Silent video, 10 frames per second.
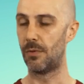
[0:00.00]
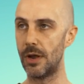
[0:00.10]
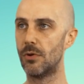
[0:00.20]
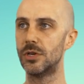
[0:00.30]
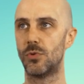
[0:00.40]

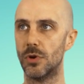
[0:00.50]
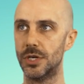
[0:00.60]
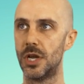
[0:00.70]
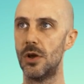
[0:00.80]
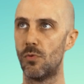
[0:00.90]
white, orange,
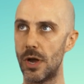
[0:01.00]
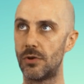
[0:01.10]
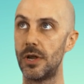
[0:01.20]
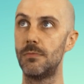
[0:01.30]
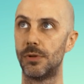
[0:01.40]
orange,
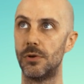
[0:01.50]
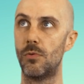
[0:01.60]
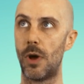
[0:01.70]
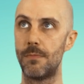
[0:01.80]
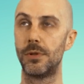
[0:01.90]
white, green,
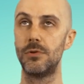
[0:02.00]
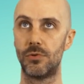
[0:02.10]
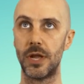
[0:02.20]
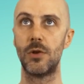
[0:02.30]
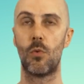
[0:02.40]
blue, white,
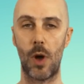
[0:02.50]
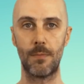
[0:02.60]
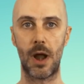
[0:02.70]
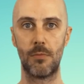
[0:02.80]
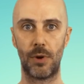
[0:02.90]
blue, green,
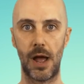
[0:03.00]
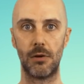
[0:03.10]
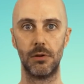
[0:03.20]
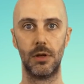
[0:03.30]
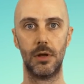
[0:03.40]
white, brown,
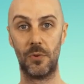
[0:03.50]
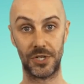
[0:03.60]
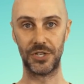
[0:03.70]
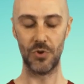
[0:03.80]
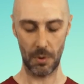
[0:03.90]
brown,
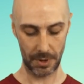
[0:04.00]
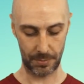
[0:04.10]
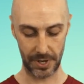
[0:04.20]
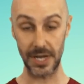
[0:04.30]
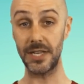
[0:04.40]
which is normally
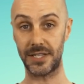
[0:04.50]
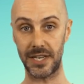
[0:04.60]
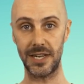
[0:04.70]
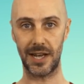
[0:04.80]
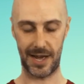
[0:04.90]
pretty
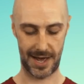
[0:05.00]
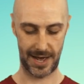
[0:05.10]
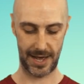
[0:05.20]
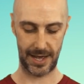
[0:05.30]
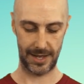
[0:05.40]
easy,
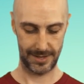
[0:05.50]
uh,